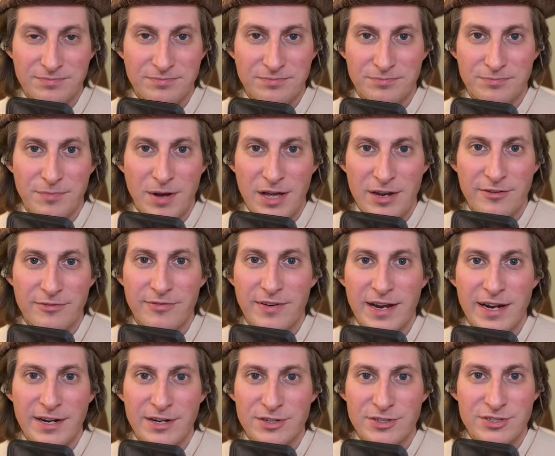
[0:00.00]

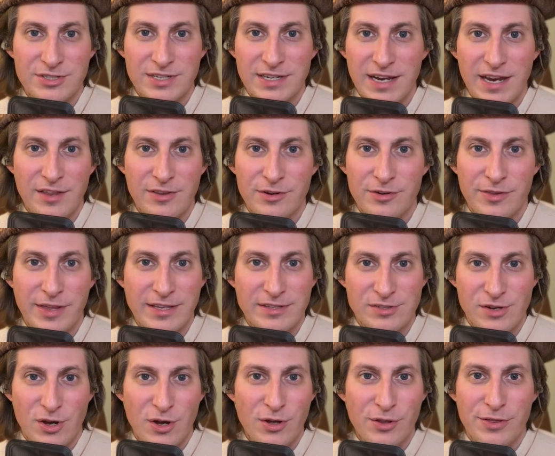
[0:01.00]
modifiers together, that's
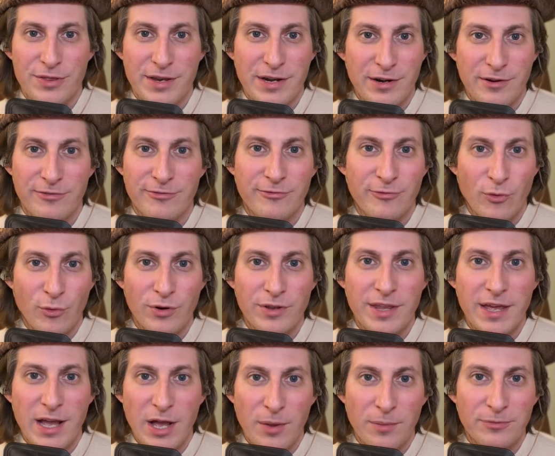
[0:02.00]
all there for the
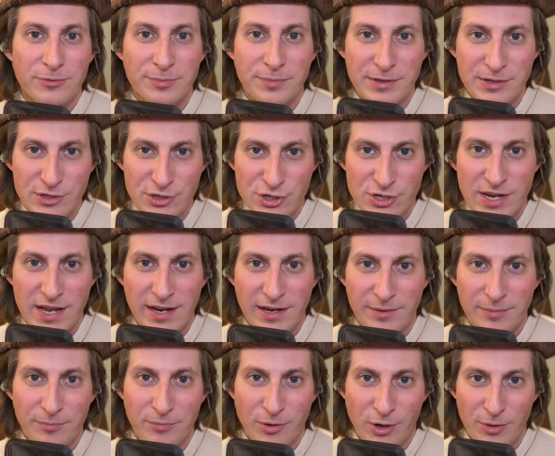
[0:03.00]
helmsman check
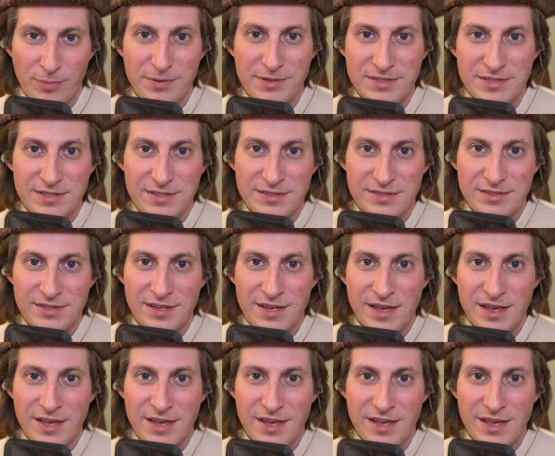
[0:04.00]
purposes.